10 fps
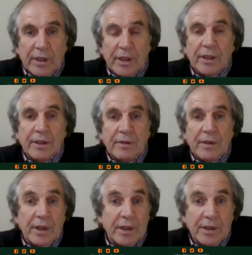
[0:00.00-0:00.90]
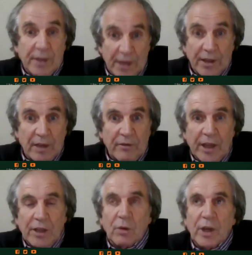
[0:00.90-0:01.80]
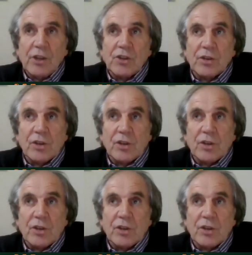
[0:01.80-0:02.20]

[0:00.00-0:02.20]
in the evacuation.